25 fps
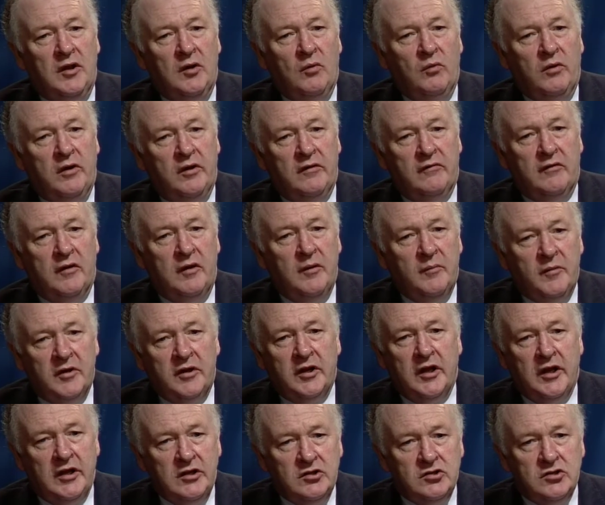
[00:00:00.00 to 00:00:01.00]
aware of the
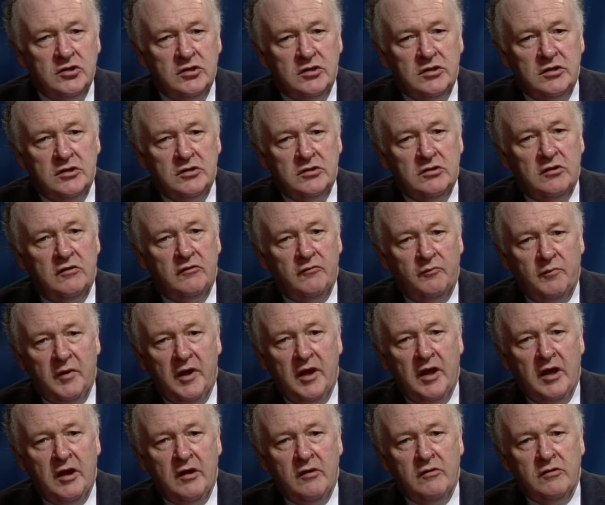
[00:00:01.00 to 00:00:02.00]
limitations of
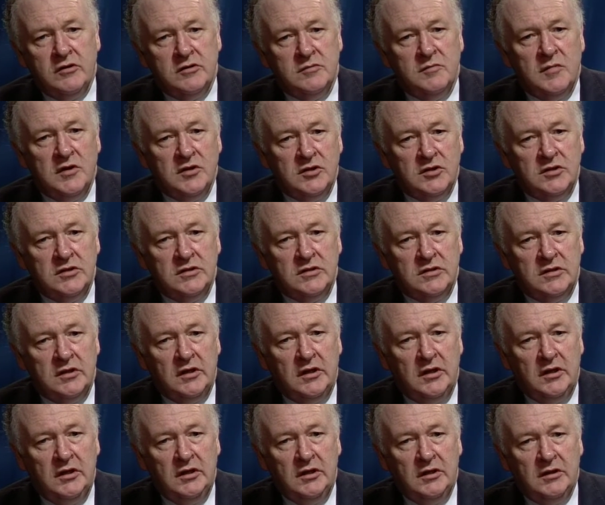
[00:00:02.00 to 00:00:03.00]
power as much as
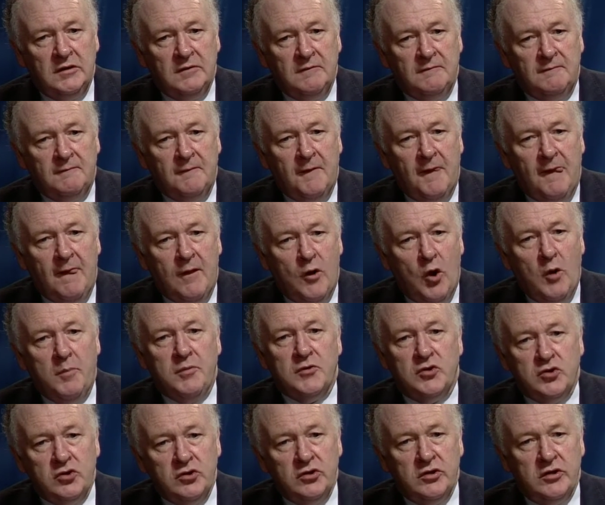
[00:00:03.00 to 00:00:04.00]
the
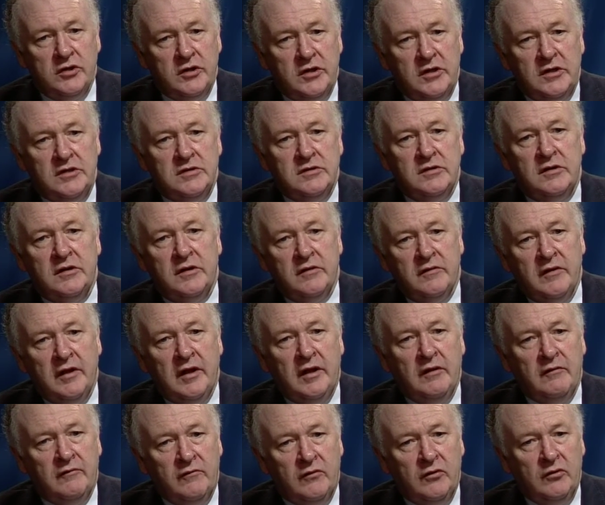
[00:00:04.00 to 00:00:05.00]
opportunities that are
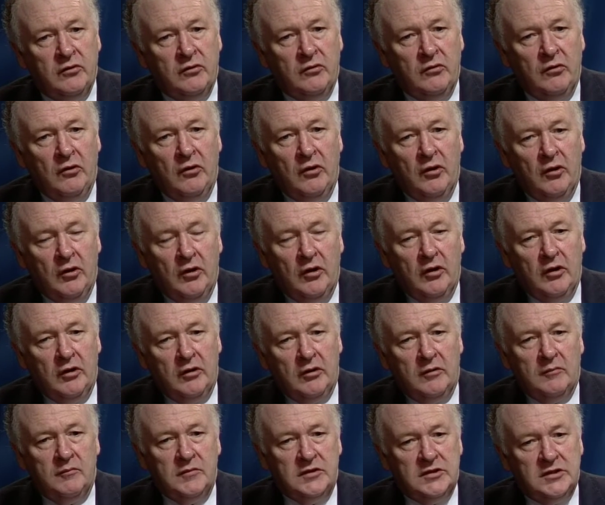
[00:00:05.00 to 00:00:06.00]
there. If you
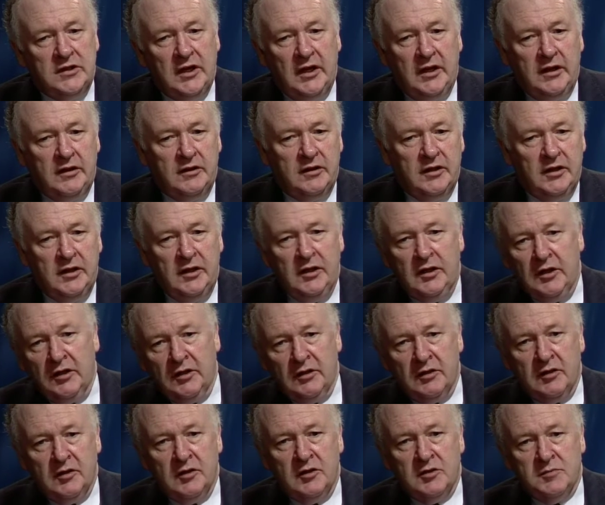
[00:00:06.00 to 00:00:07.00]
mistake the
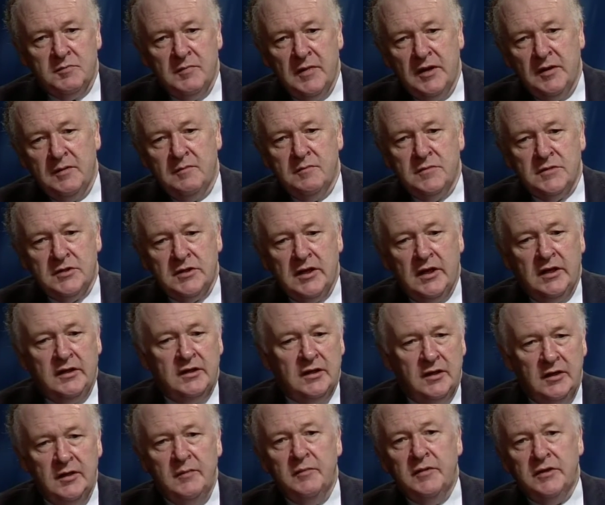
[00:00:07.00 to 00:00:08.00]

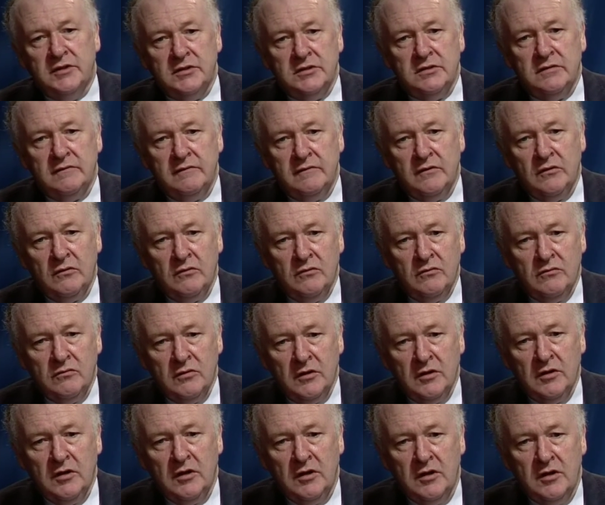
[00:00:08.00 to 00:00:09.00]
limits of
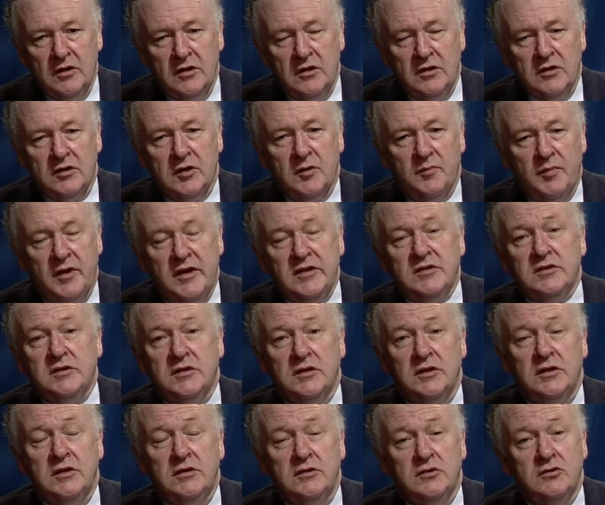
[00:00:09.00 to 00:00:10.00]
your
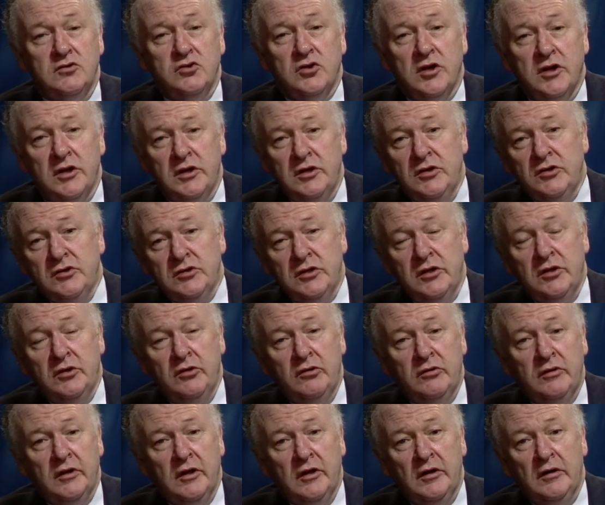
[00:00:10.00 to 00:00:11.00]
capacity to change, then
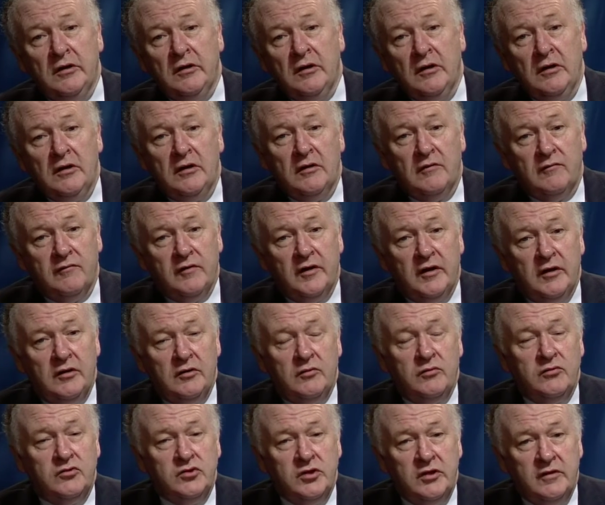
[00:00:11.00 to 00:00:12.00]
you can fail
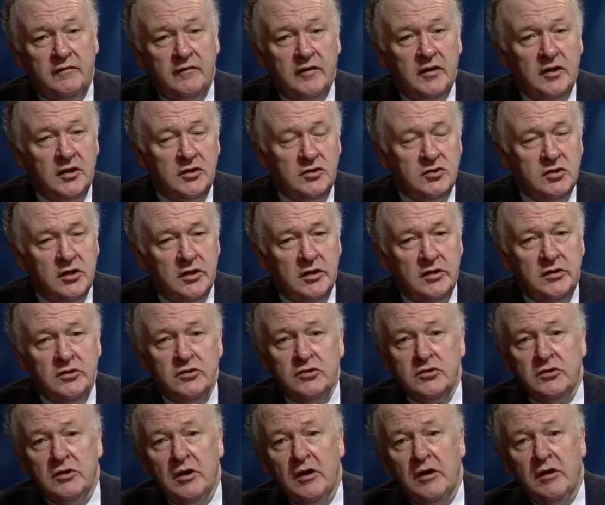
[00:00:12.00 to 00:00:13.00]
to achieve any
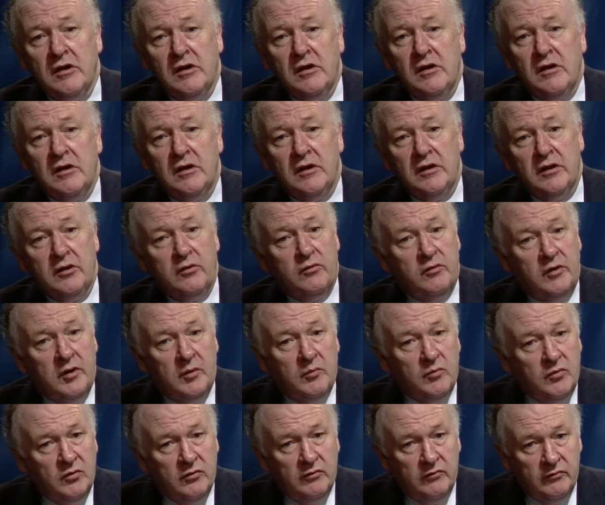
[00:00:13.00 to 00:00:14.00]
change. There are a
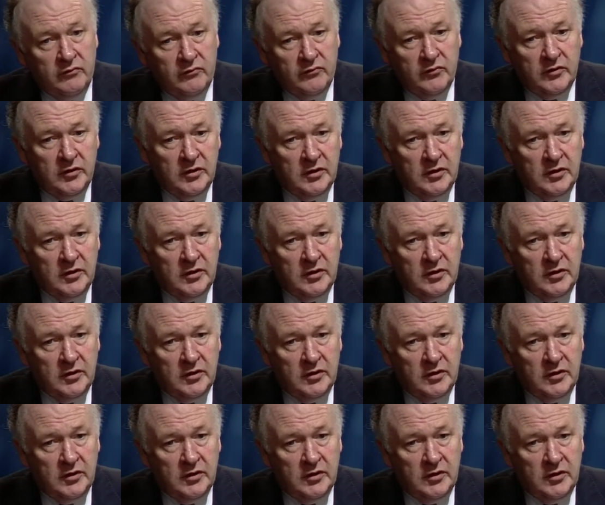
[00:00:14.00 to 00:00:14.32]
number of